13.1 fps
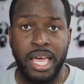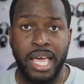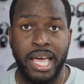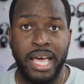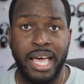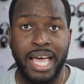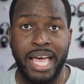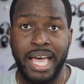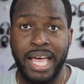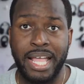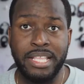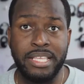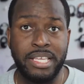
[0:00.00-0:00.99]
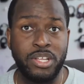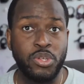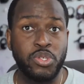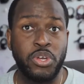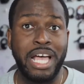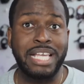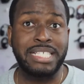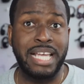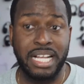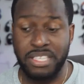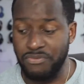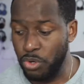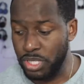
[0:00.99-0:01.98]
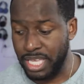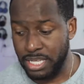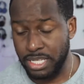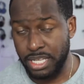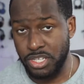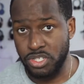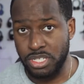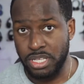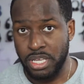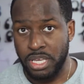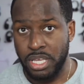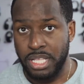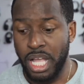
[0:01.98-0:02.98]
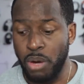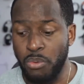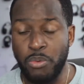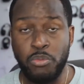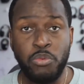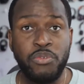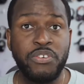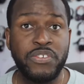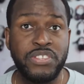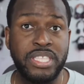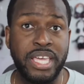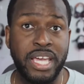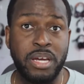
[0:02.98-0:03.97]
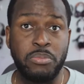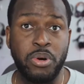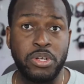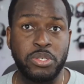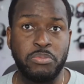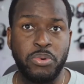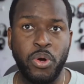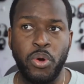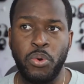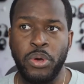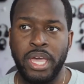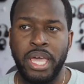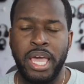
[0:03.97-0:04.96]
and it also has active noise cancellation. Now, when we move over to the AirPods Pro,